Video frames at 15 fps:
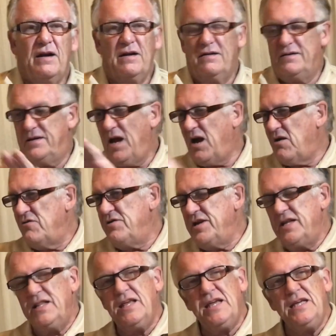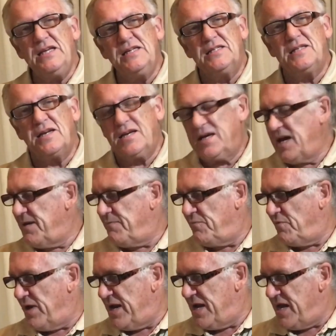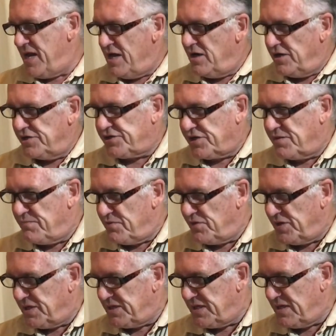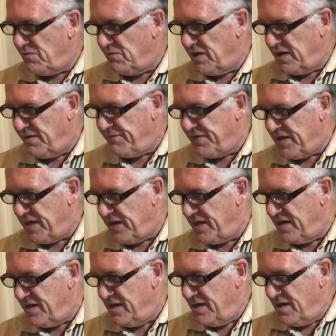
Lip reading: down in the Eastern Cape, where an English community were living in